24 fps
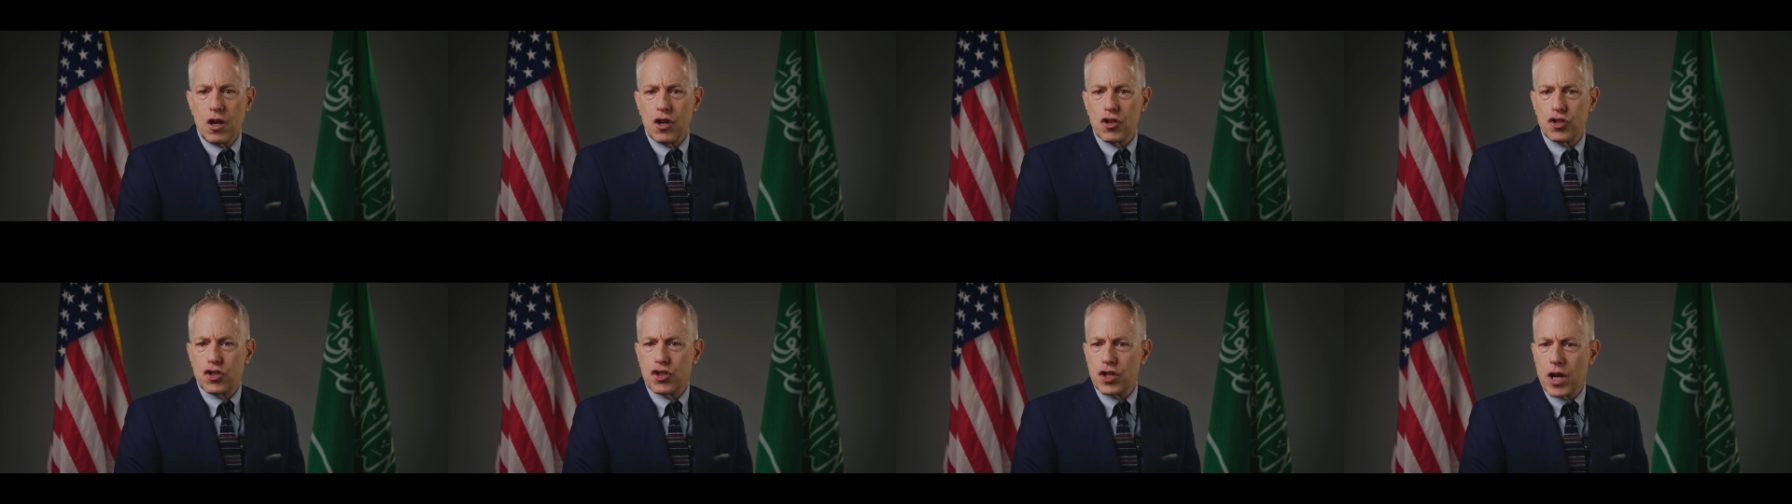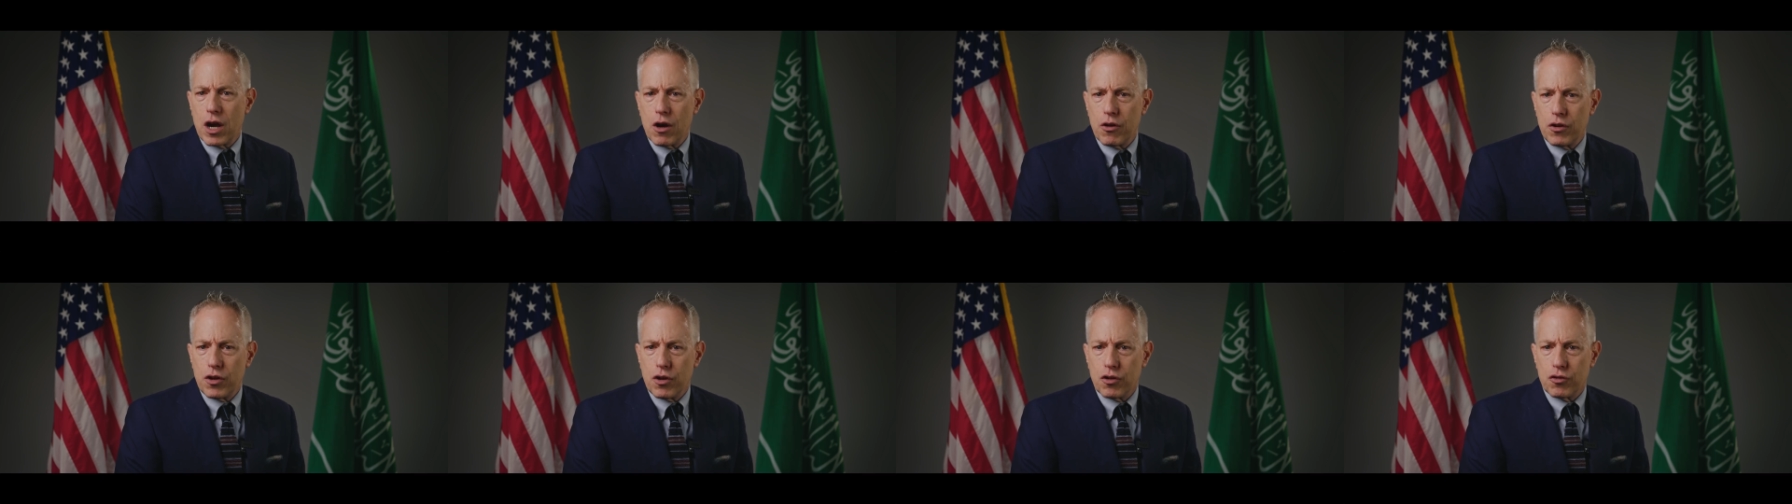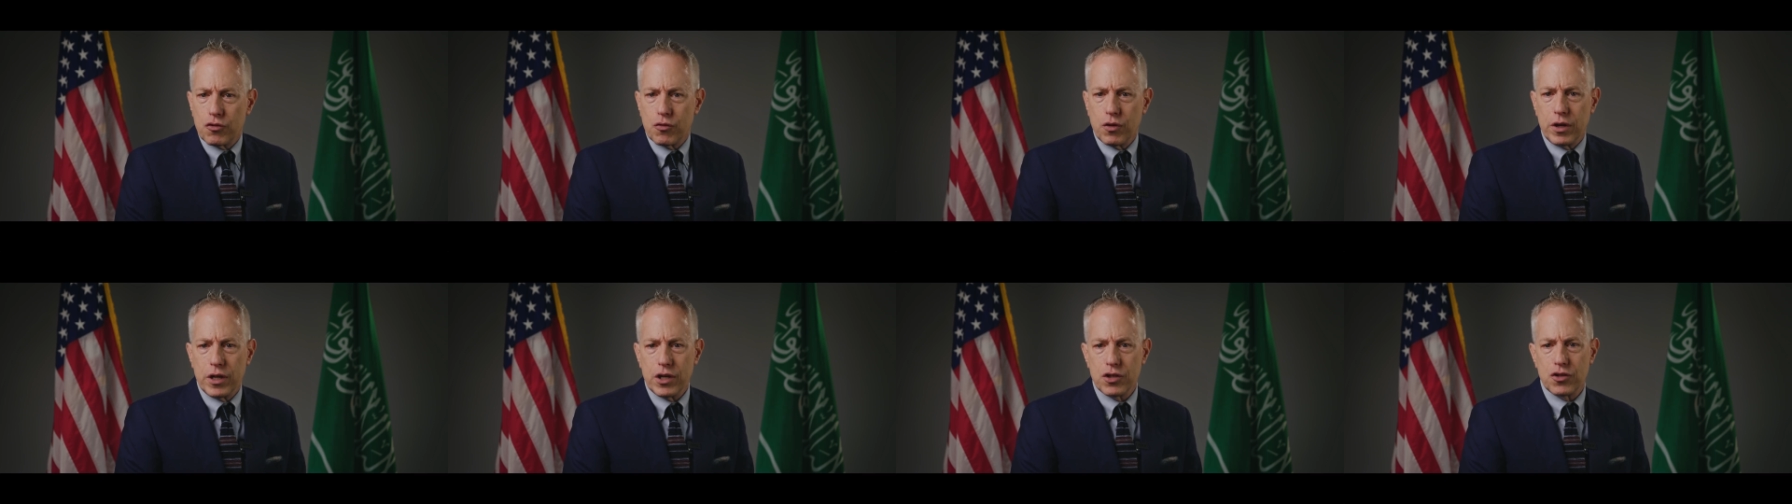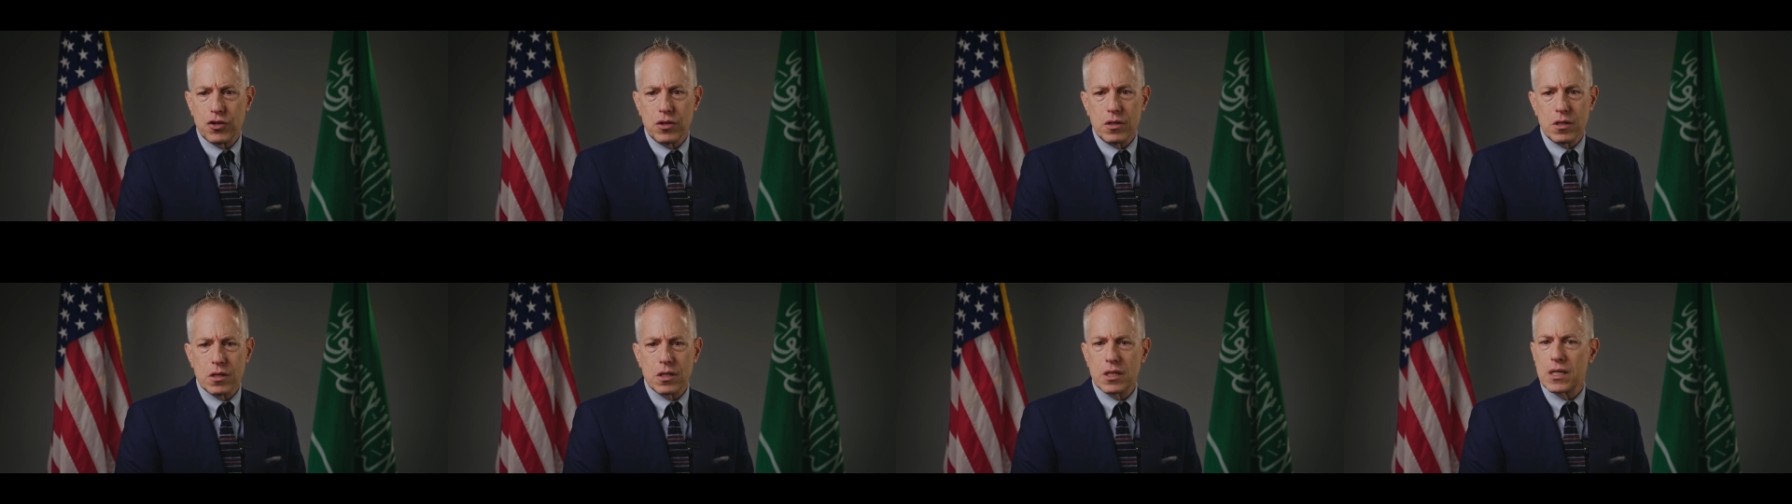Share your
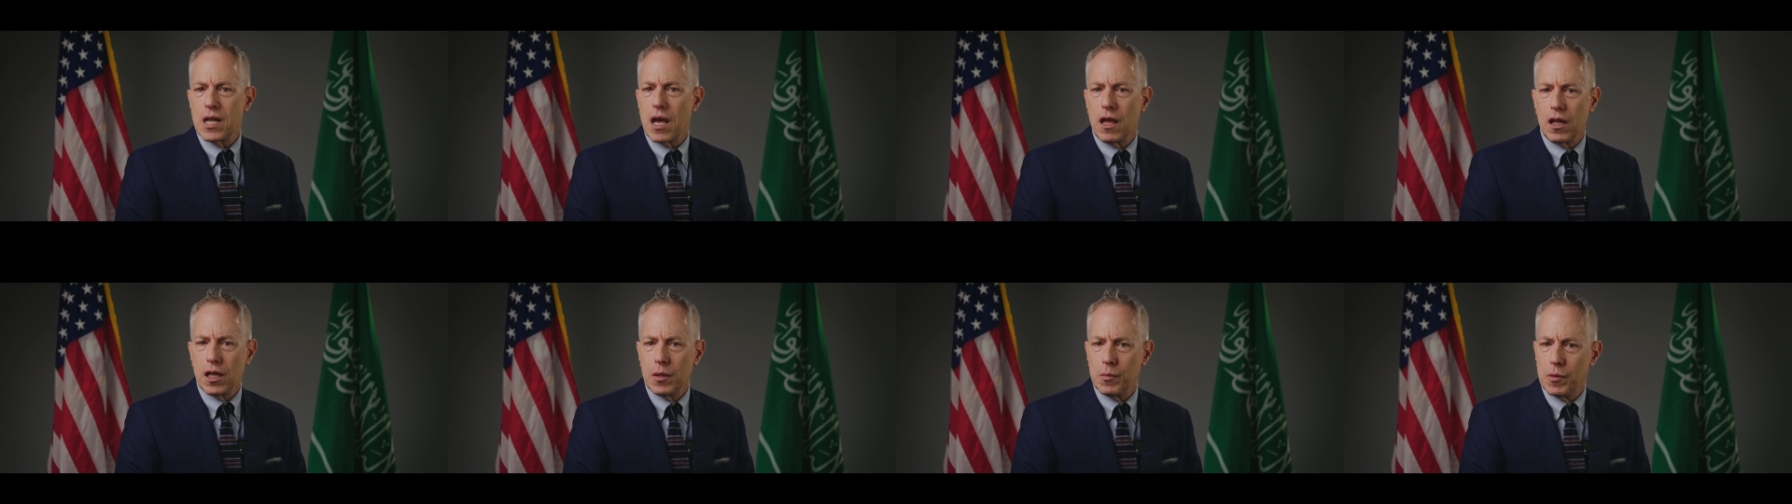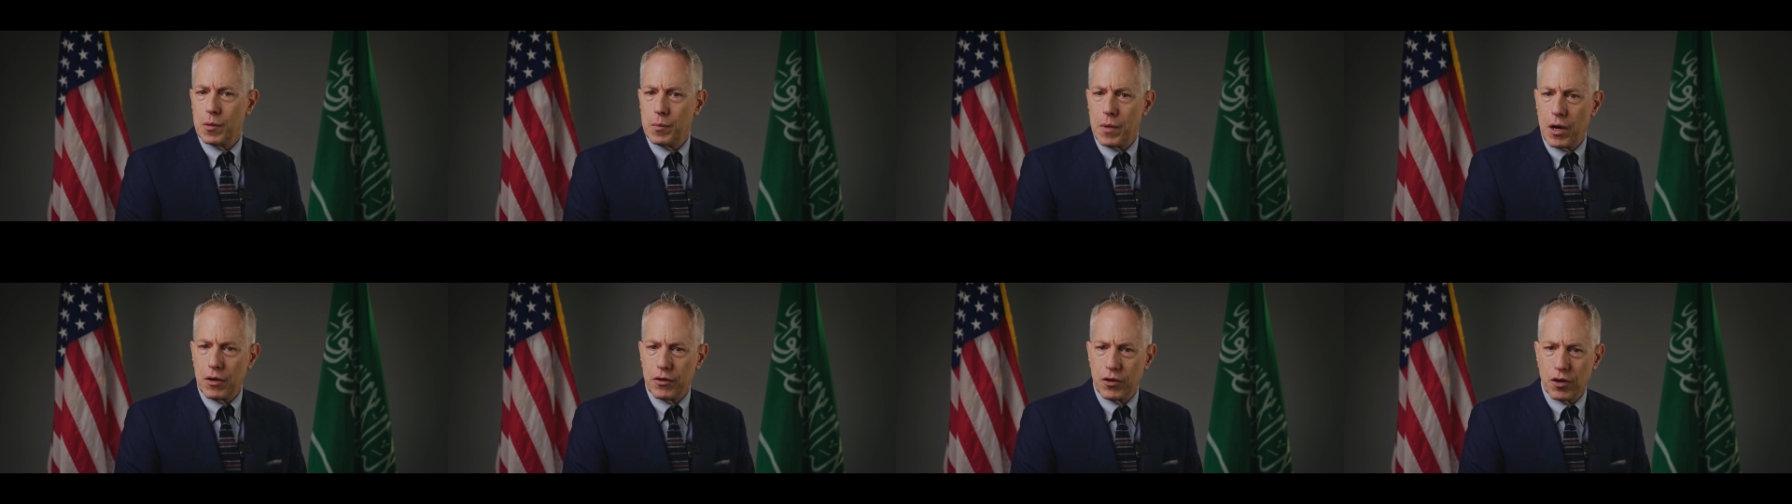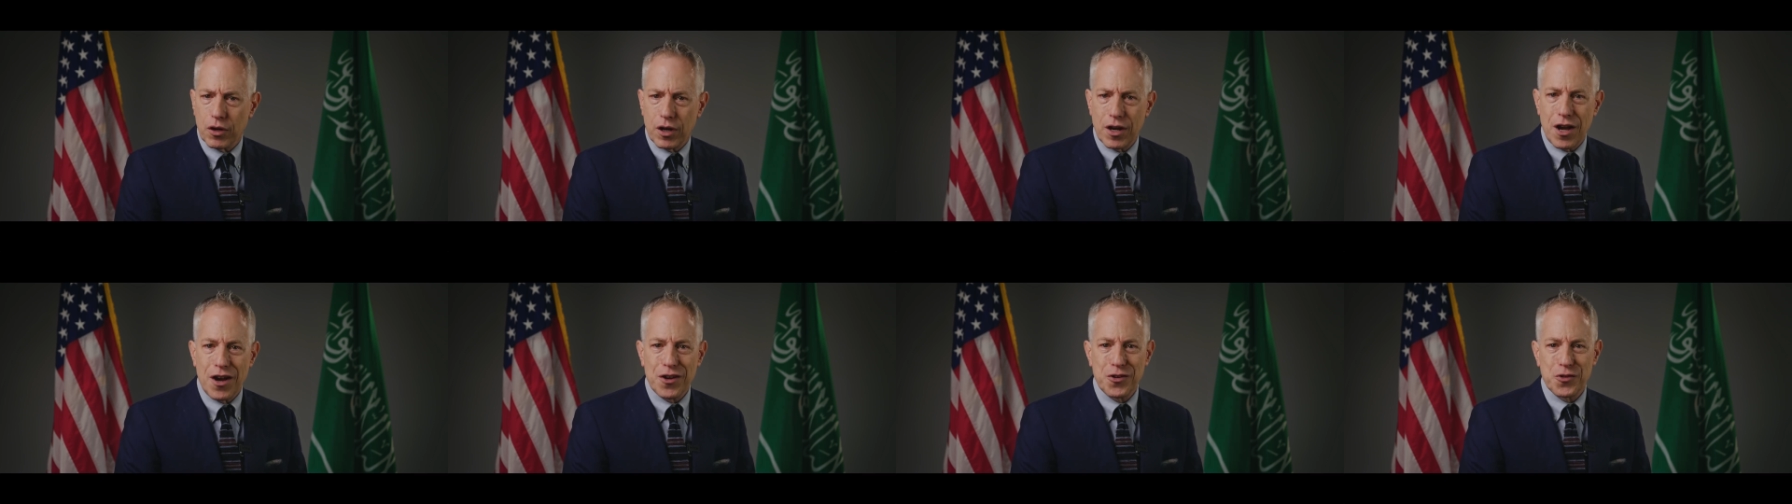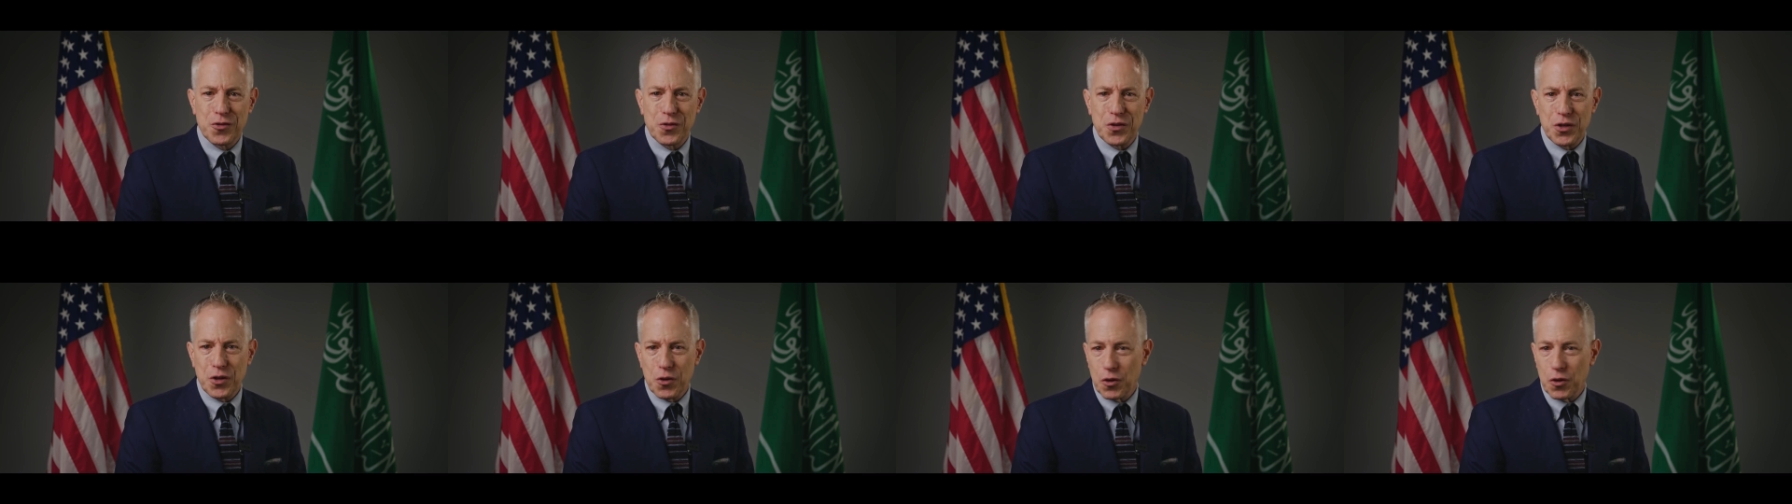traditions. Tell them about your country,